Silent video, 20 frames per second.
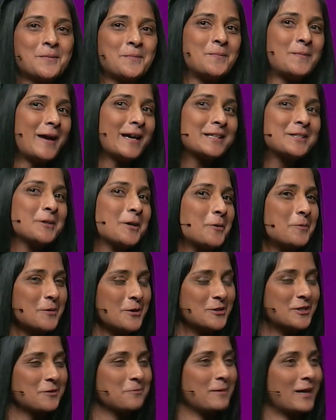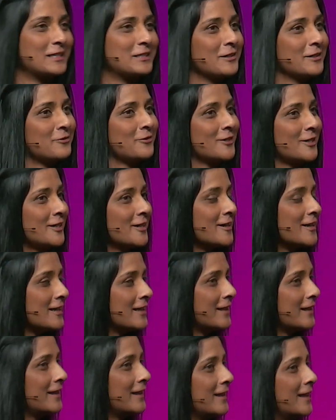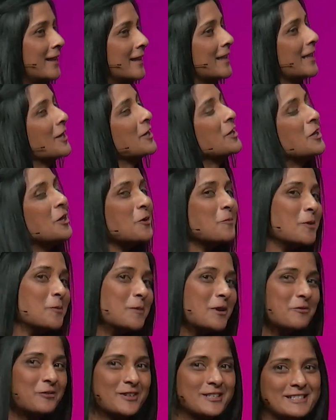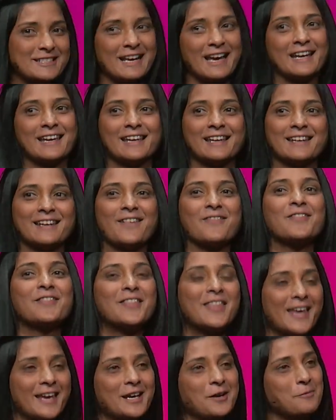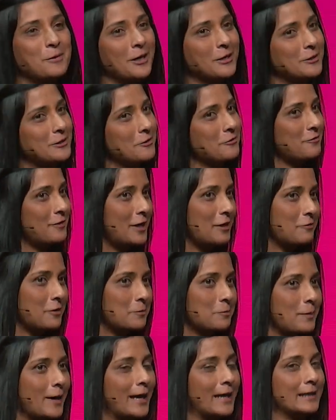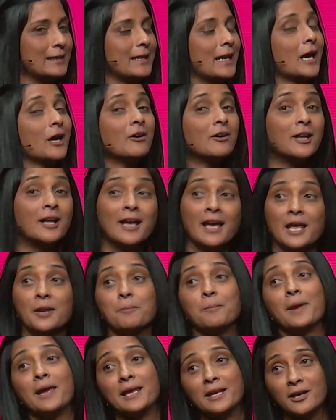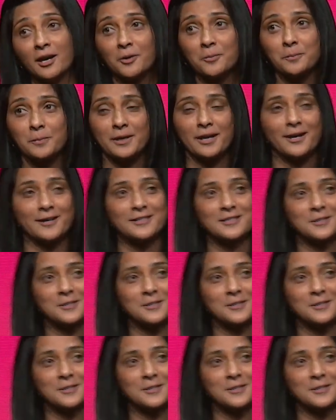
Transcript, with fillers: Back to our music metaphor. Now, humor me for a second and think about your favorite band. Now, it may not be Air